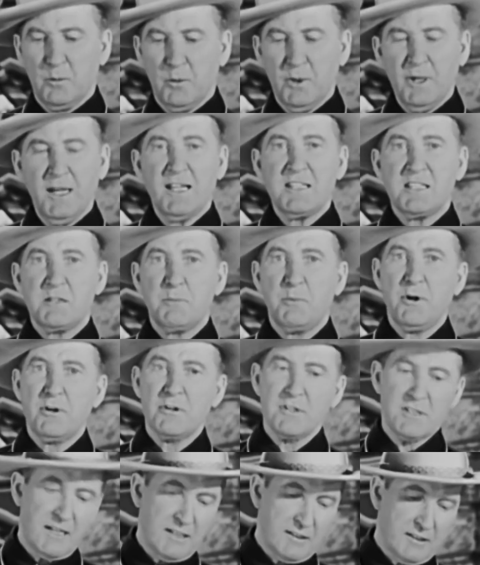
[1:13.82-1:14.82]
Well, I
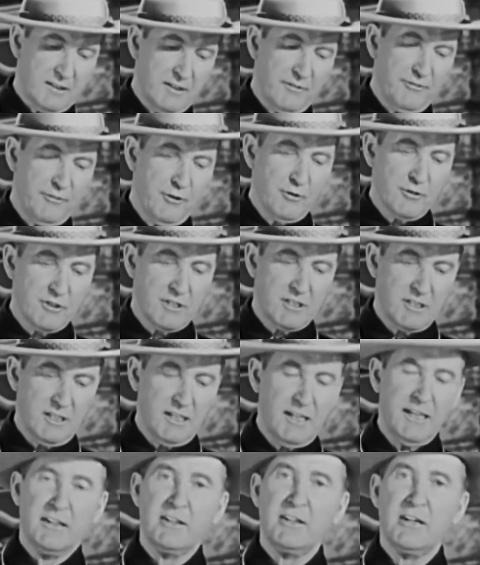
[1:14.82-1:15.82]
suppose that confuses a
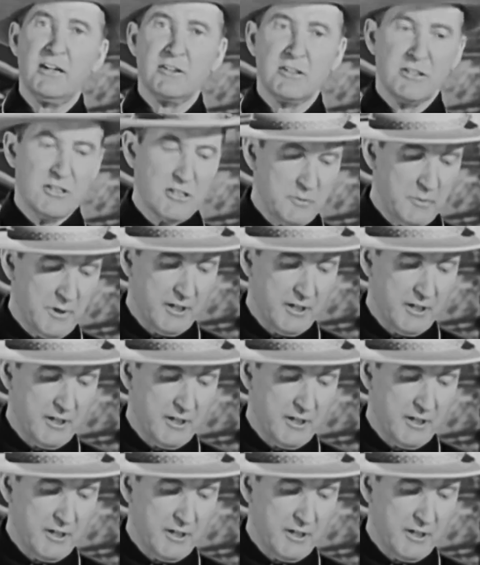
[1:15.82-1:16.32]
lot of youngsters